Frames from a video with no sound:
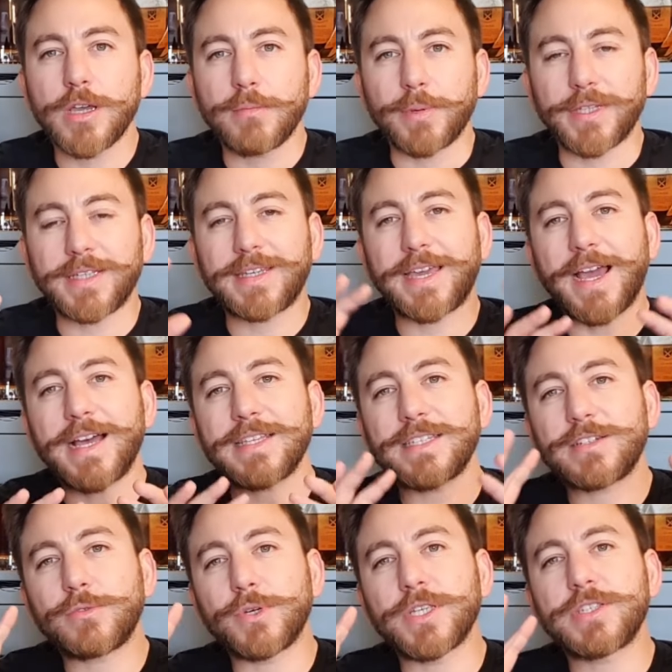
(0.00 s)
but the
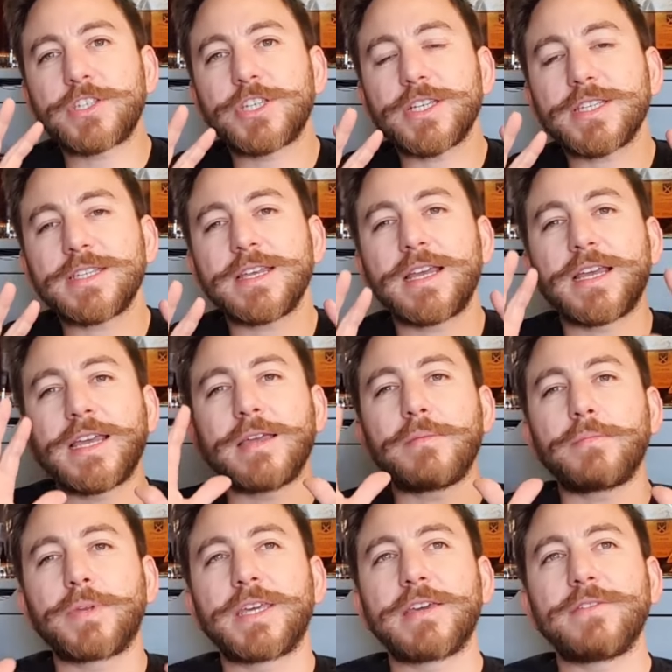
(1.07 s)
cask was just
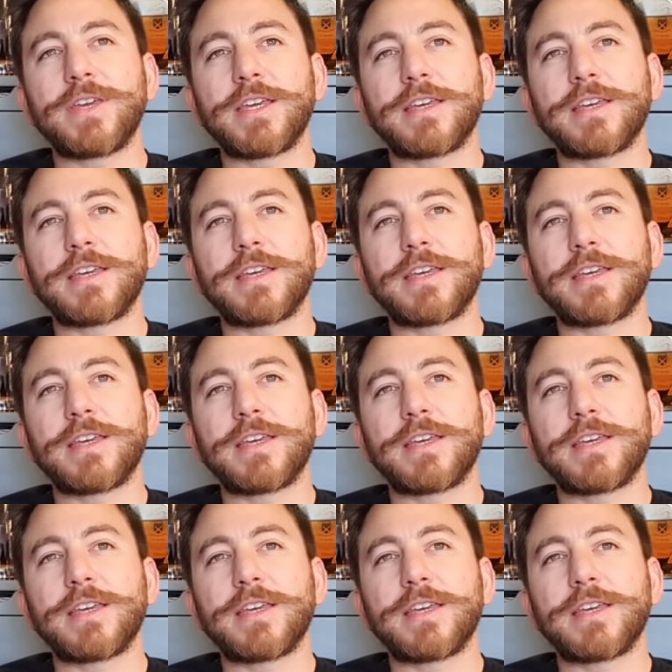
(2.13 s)
giving